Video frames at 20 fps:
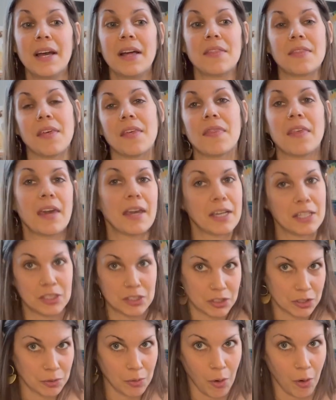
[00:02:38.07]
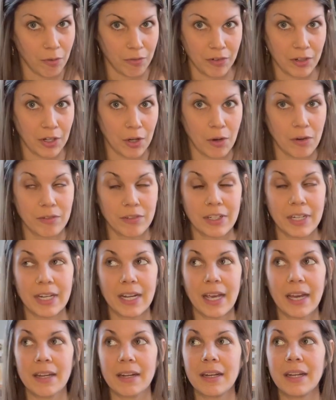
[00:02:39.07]
that they can do over and over
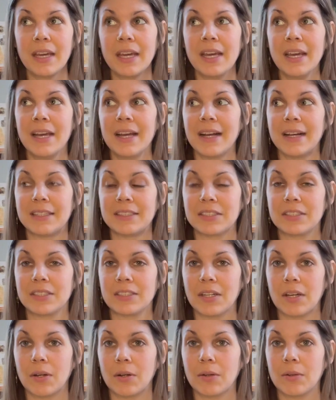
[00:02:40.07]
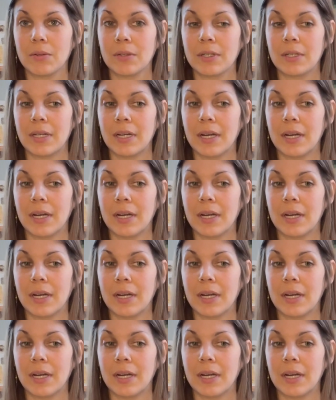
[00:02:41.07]
again. And so,